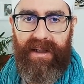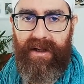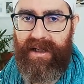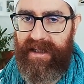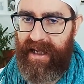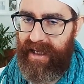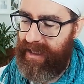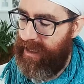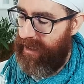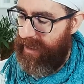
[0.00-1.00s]
the other
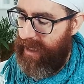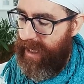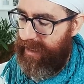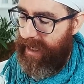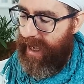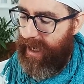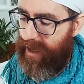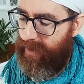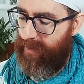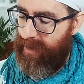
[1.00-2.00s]
day, and
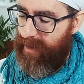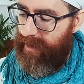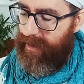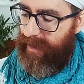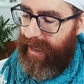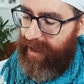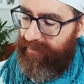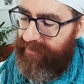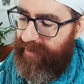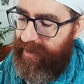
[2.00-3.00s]
how
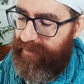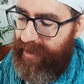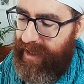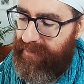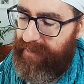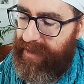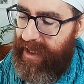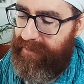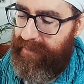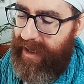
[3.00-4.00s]
Lam, Vam, Ram,
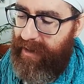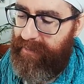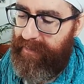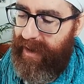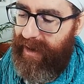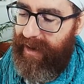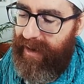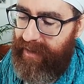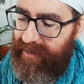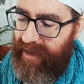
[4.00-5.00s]
Yam, Ham,
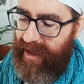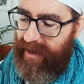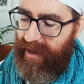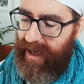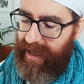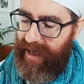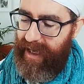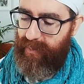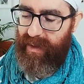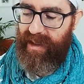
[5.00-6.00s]
Ah, they are
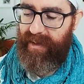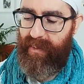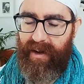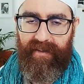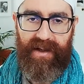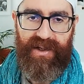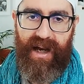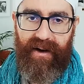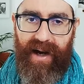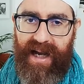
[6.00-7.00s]
aligned with every one of the
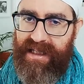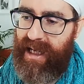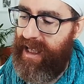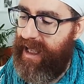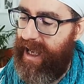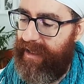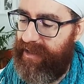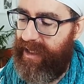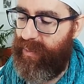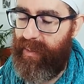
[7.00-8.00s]
chakras,
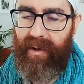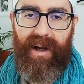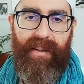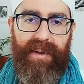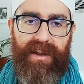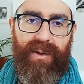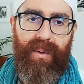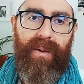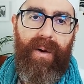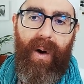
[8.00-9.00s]
and then we were coming
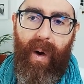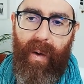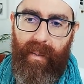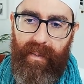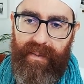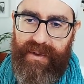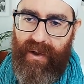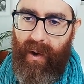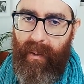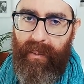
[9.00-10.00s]
to Om.
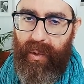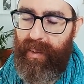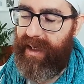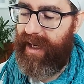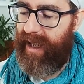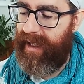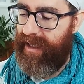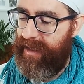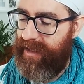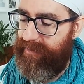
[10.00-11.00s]
So Om would be the
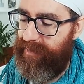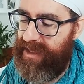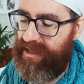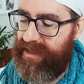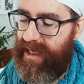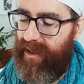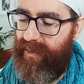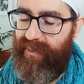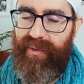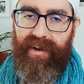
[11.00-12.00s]
bija
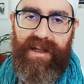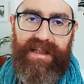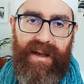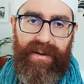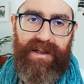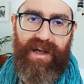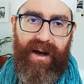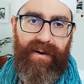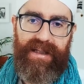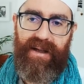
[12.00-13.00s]
sound for the seventh
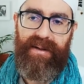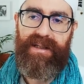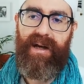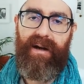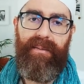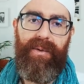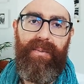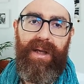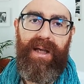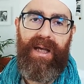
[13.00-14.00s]
chakra. Seventh chakra
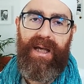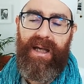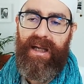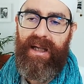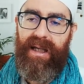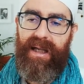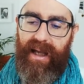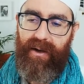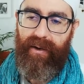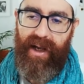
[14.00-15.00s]
would be
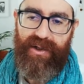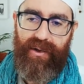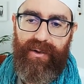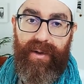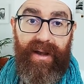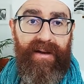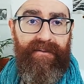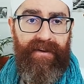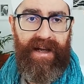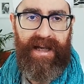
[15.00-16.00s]
the connection to the
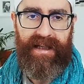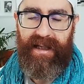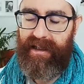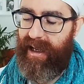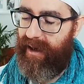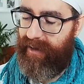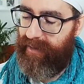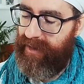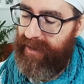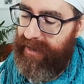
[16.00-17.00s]
infinite and
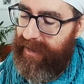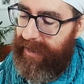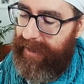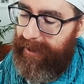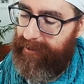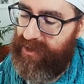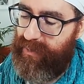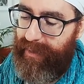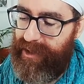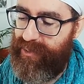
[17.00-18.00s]
our
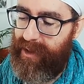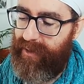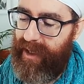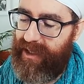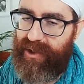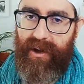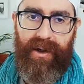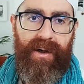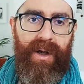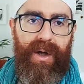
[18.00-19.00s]
spiritual
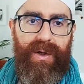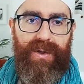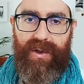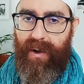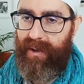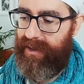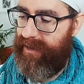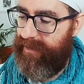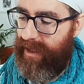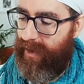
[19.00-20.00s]
connection. So
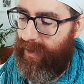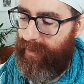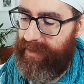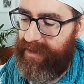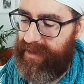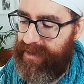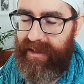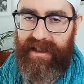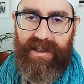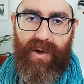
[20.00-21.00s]
the Om is the
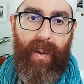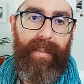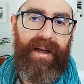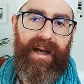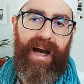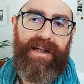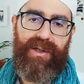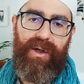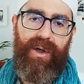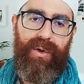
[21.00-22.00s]
thing that is opening
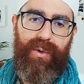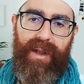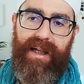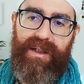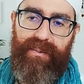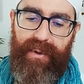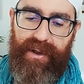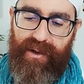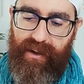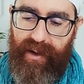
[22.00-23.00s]
us to that
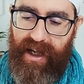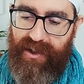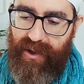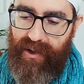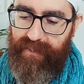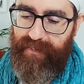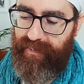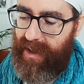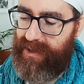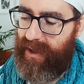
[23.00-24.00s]
spiritual connection.
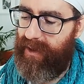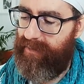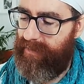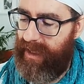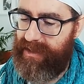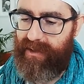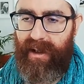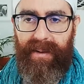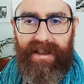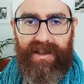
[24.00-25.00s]
So let's
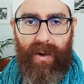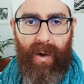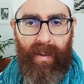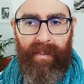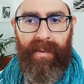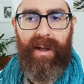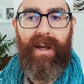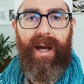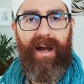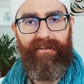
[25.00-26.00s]
talk about this Om,
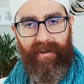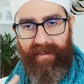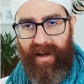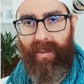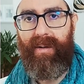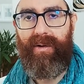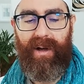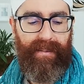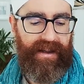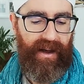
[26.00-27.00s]
and from there we'll
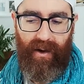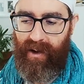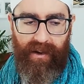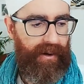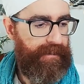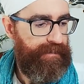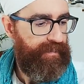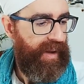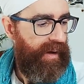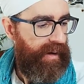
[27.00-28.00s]
talk about the Ong.
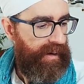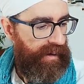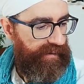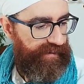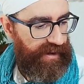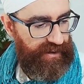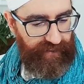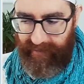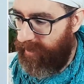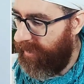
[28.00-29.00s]
First
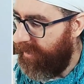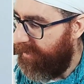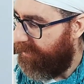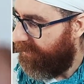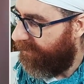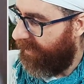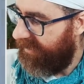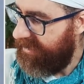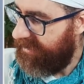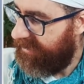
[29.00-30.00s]
of all,
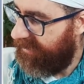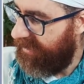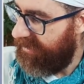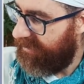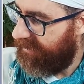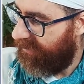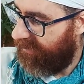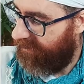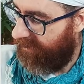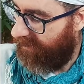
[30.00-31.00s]
what is this
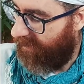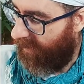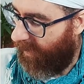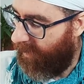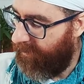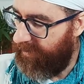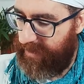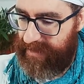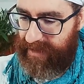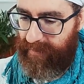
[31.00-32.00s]
Om,
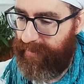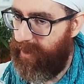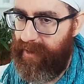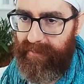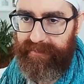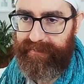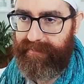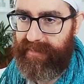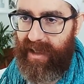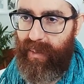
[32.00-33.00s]
this symbol
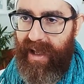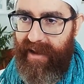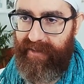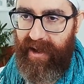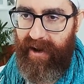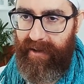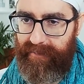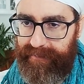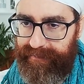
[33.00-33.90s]
that we have here?